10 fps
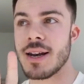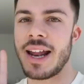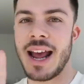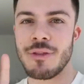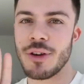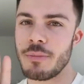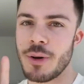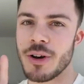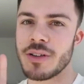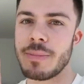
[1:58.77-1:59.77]
And I have loads of
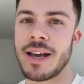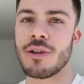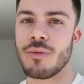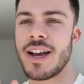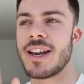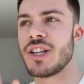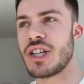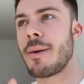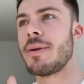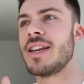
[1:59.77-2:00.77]
books by Korean and
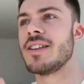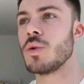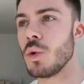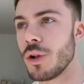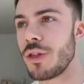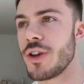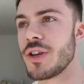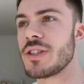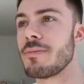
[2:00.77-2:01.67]
Japanese authors,